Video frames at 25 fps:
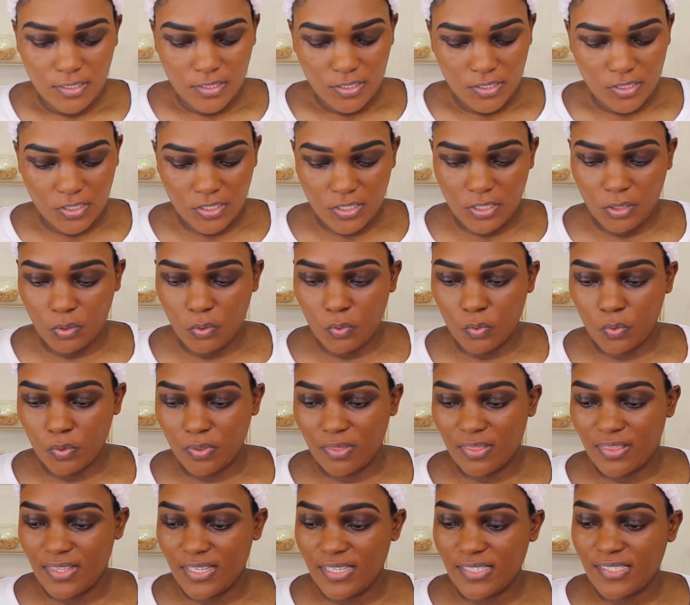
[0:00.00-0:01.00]

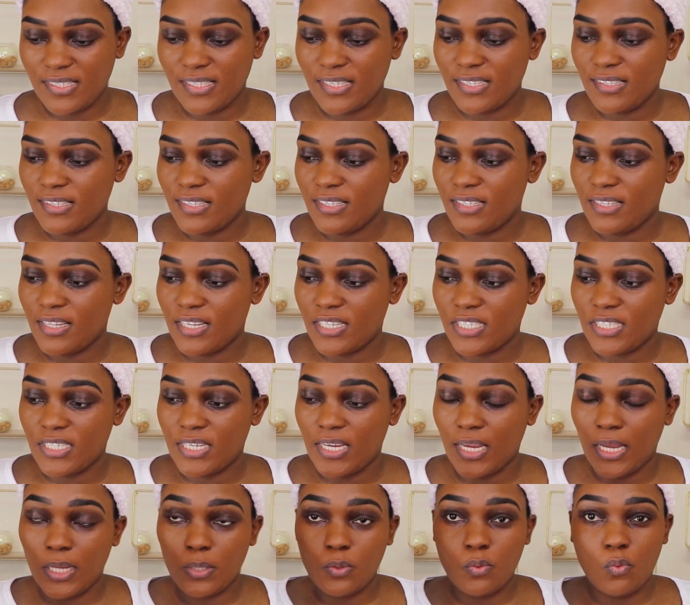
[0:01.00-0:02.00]
So this is in the
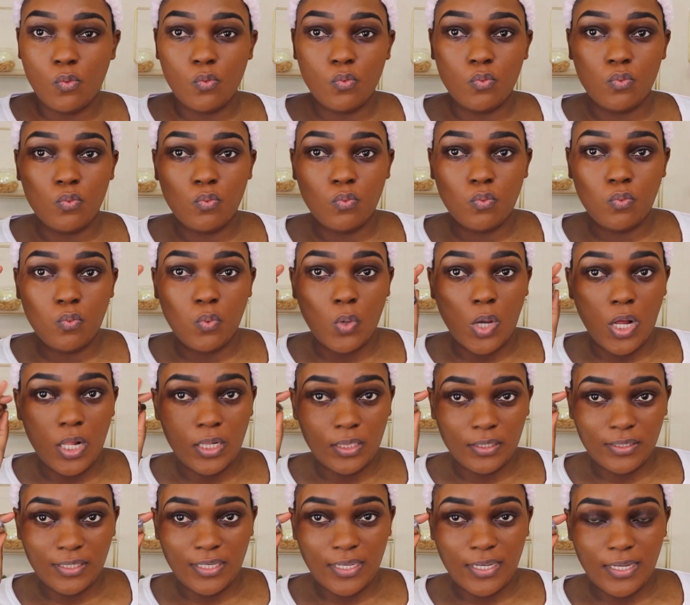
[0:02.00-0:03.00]
shade
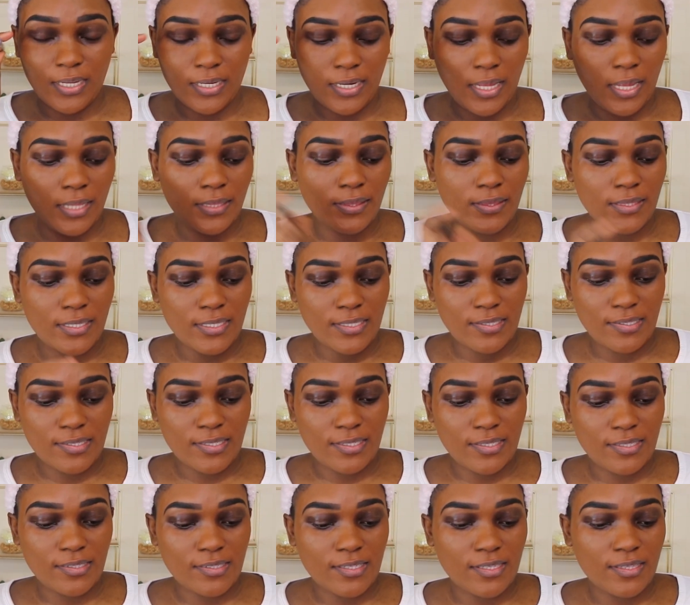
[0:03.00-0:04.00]
Walnut, and this
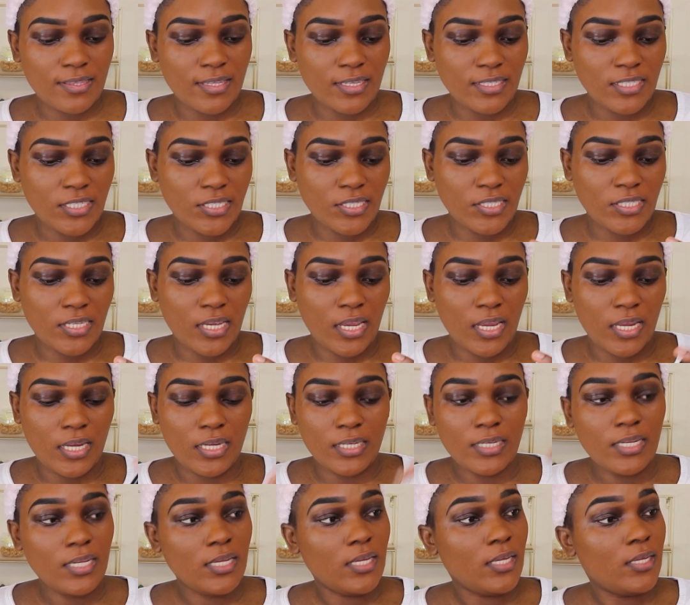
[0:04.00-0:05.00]
is in the
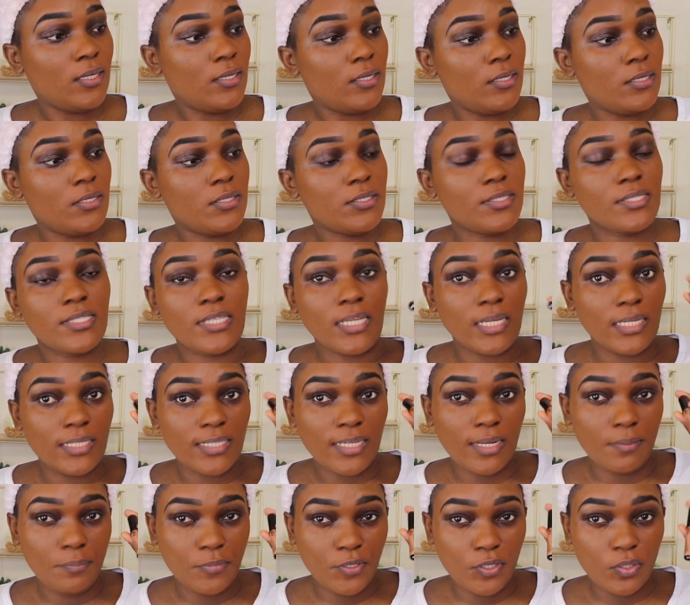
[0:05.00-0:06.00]
shade
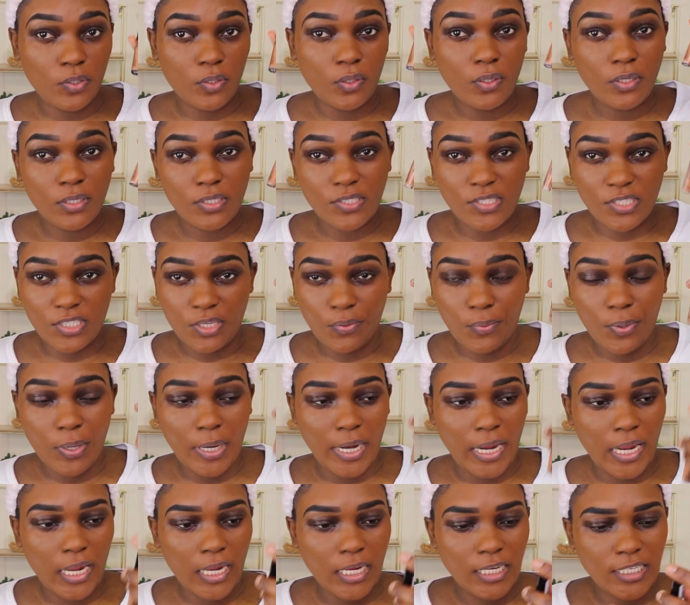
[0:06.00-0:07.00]

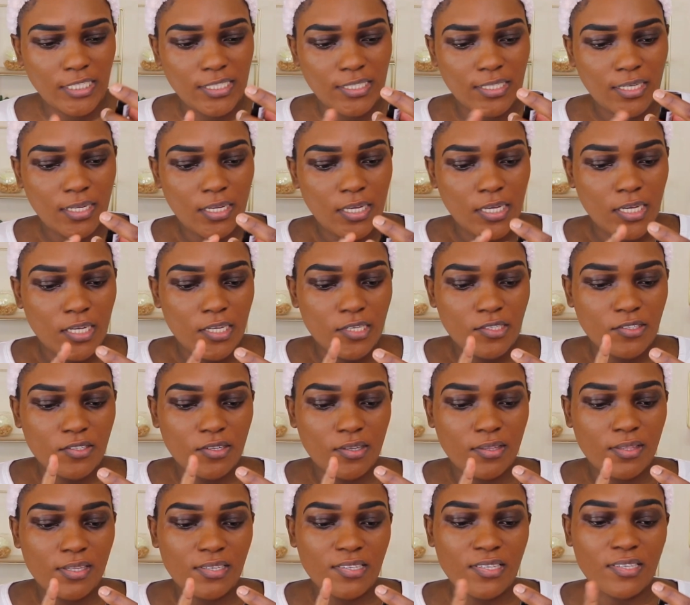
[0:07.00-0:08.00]
CW08.
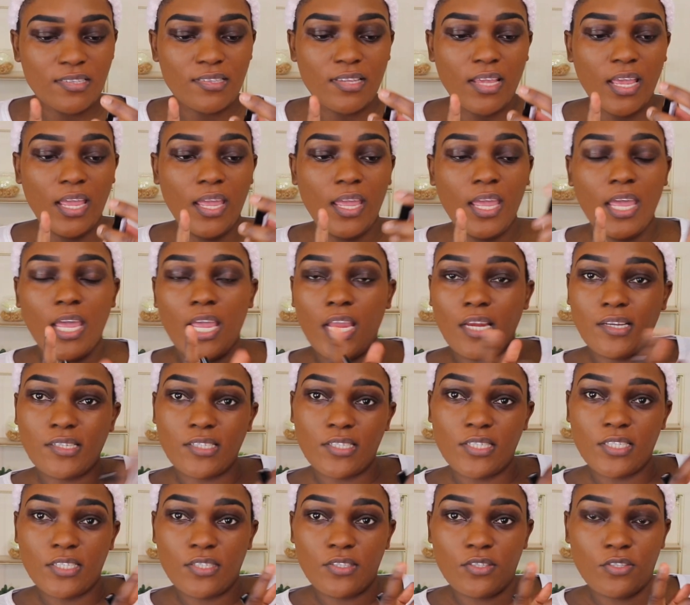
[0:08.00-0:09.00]
So this is a
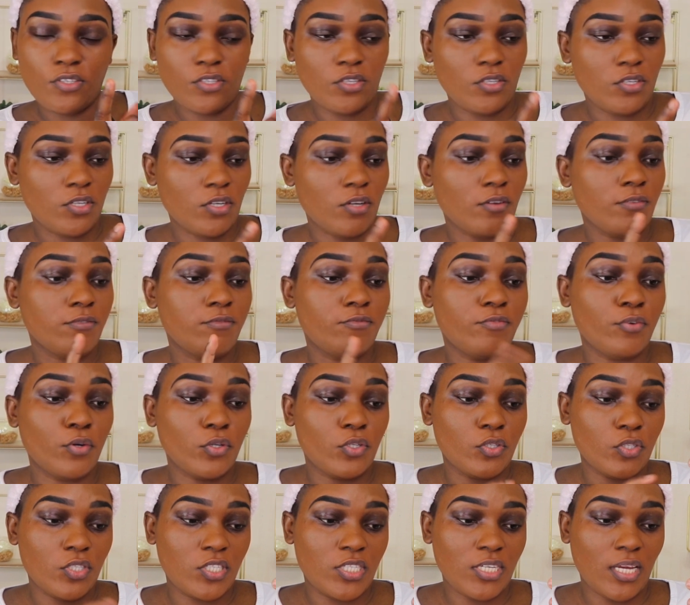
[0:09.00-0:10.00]
HD Studio
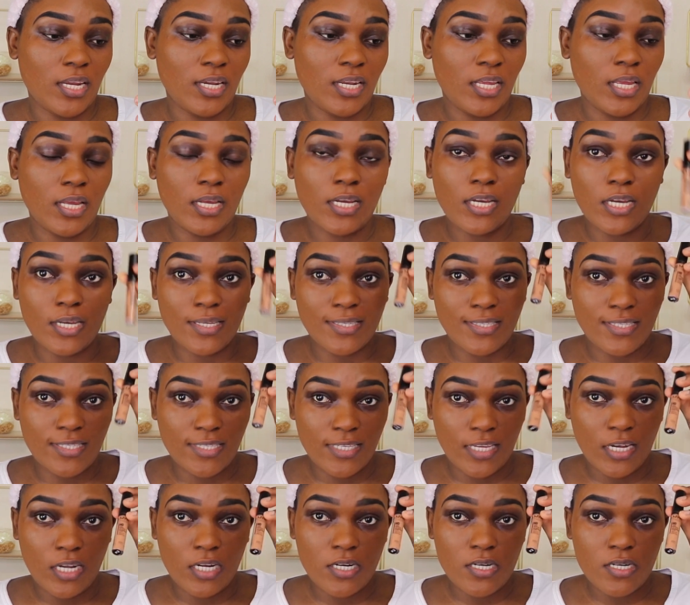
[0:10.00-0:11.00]
Photogenic
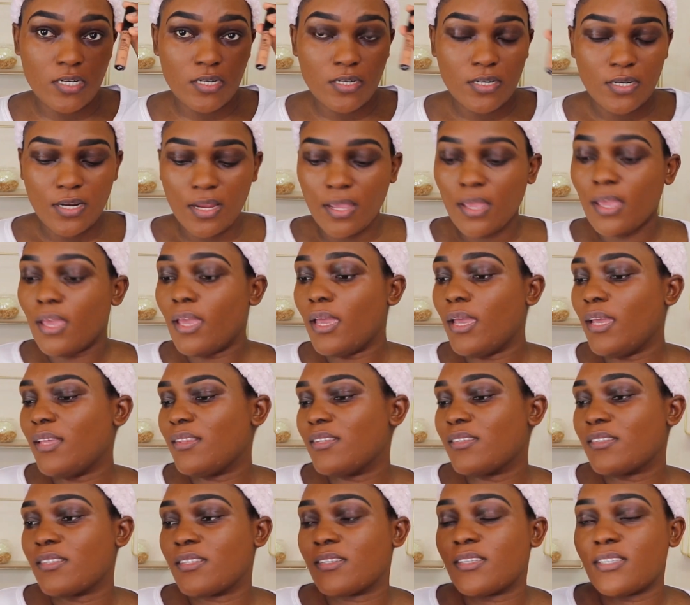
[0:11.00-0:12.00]
Concealer,
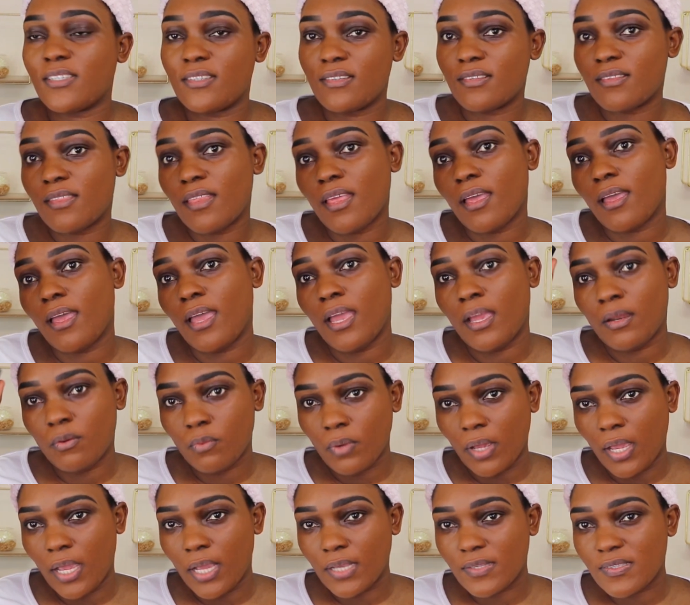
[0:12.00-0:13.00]
and this is just the
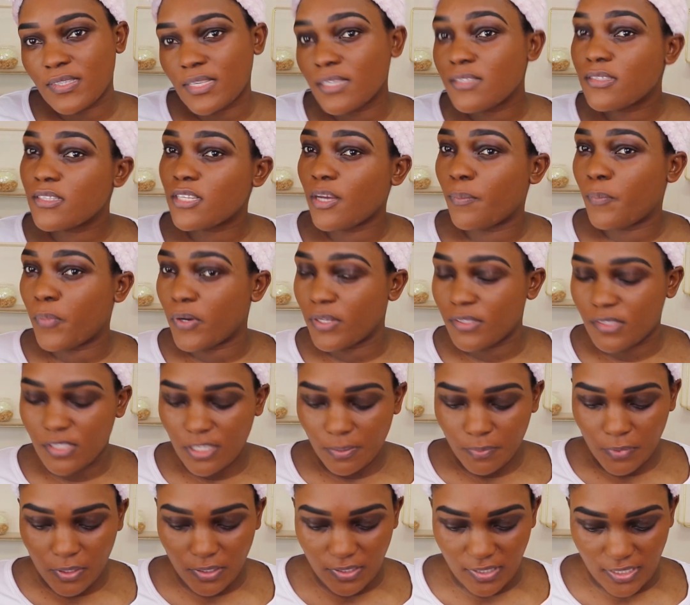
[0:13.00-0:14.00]
NYX Can't Stop Won't
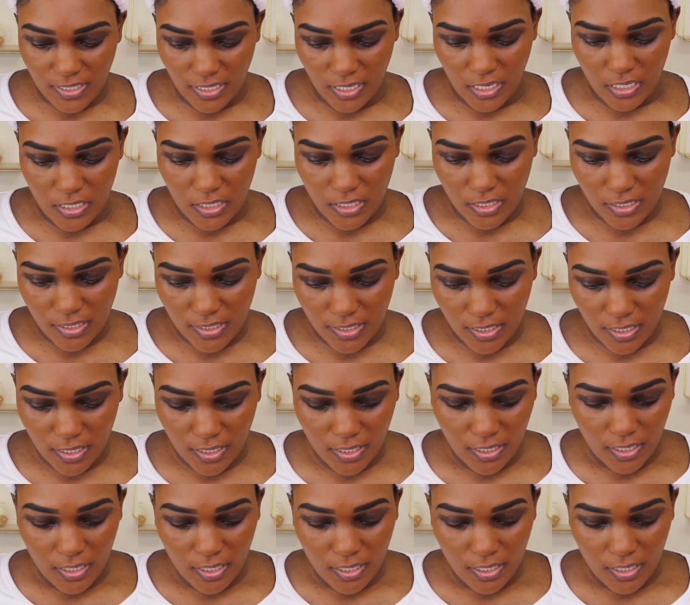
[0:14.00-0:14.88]
Stop concealers.